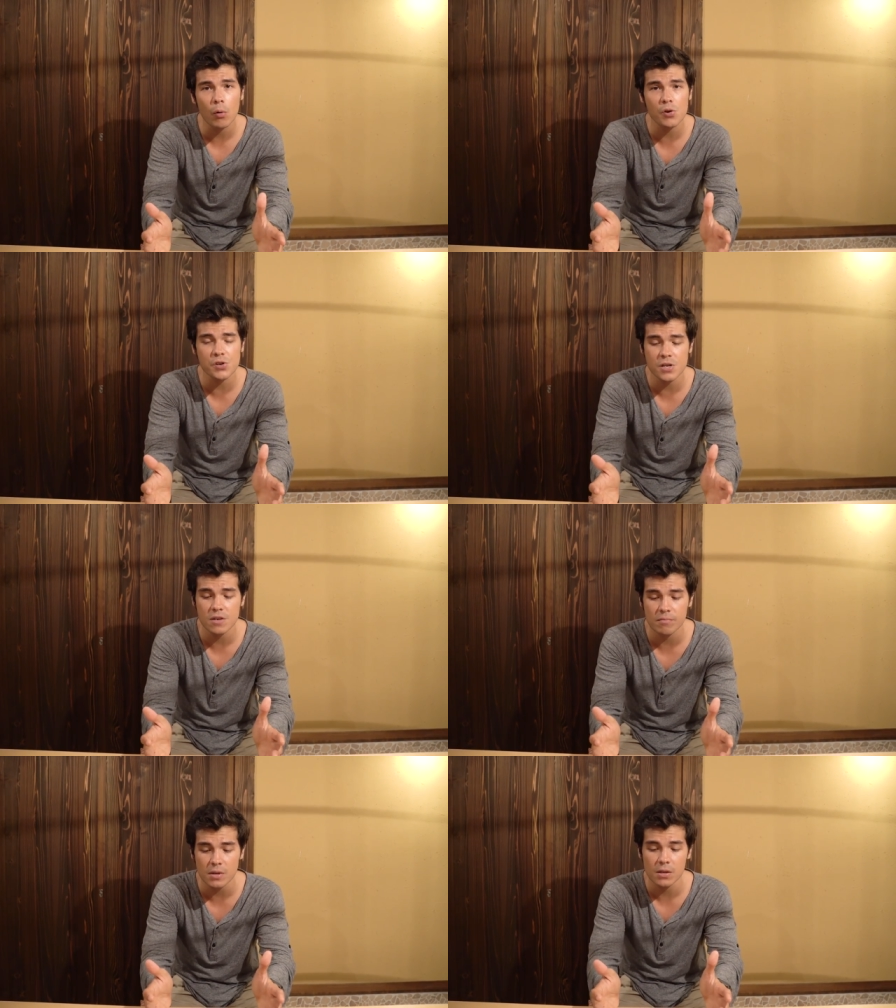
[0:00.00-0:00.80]

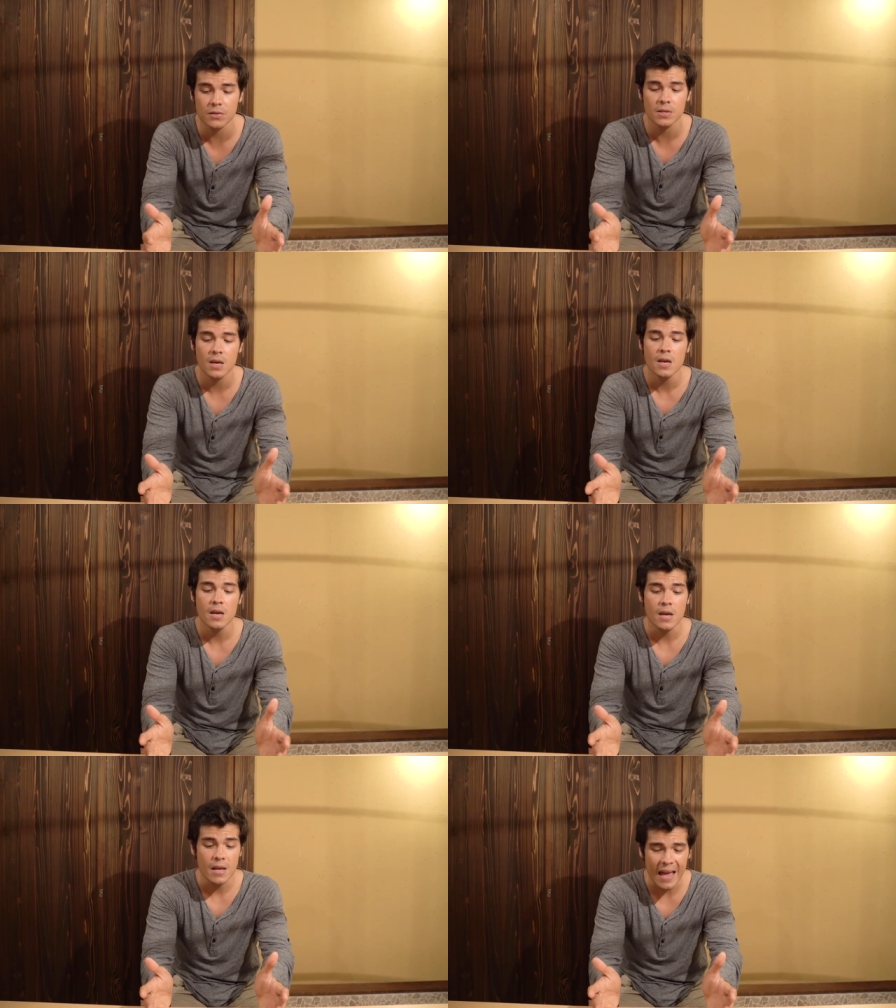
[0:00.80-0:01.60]
portioning of meals
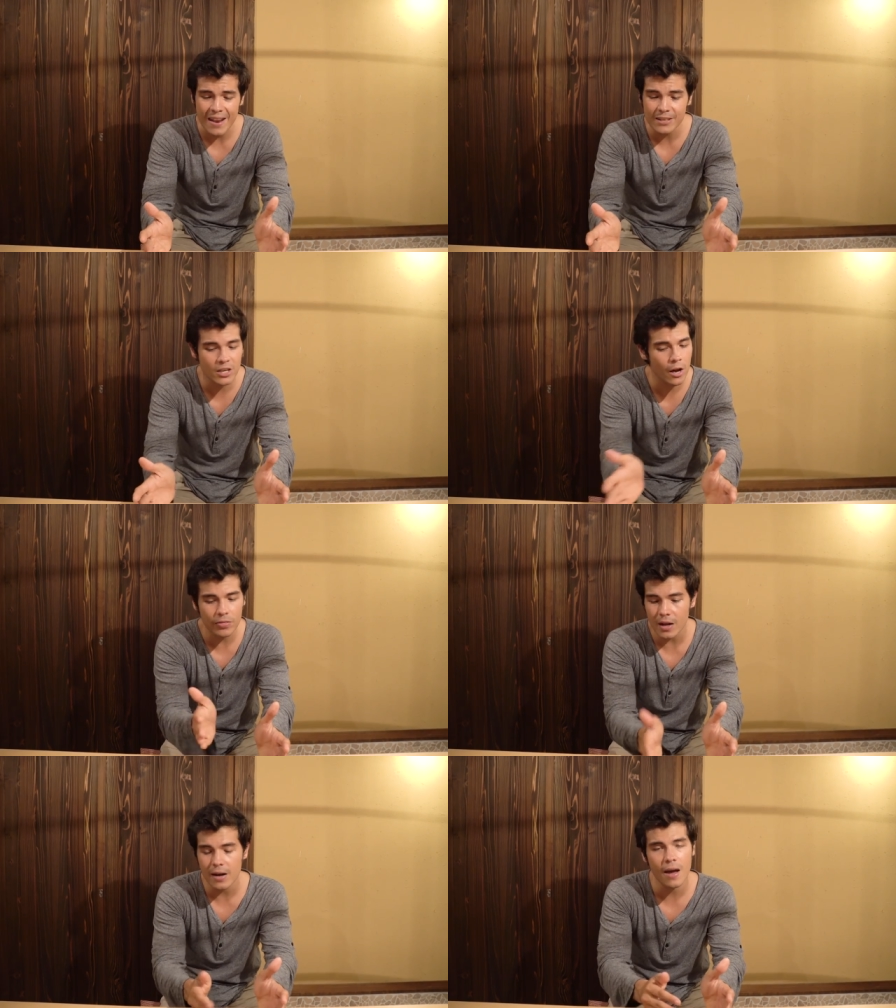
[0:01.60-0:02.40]
and
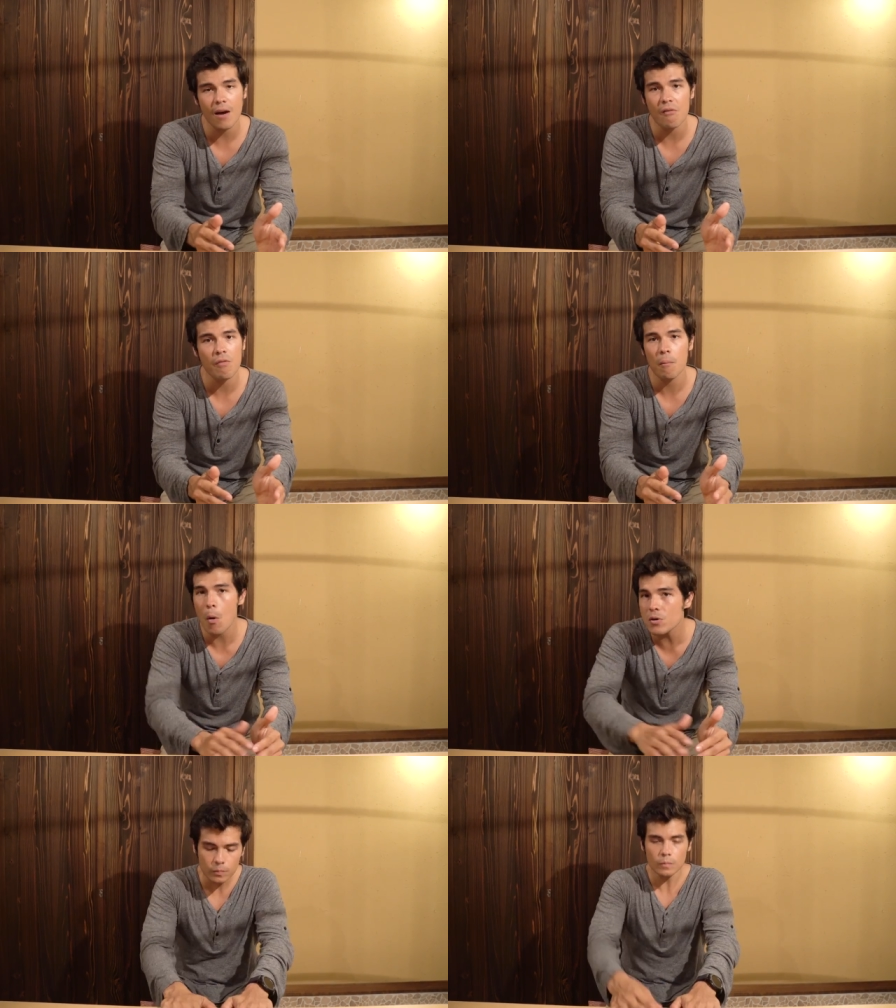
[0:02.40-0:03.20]
cut that in half.
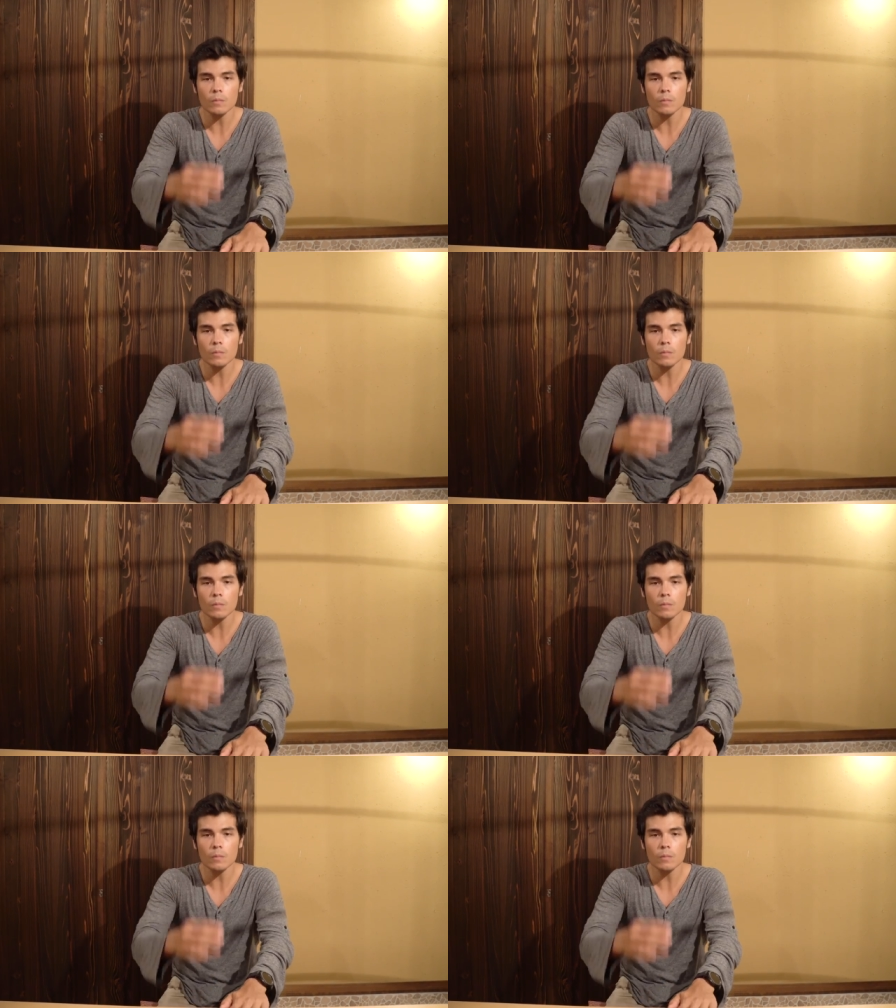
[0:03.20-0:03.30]
Most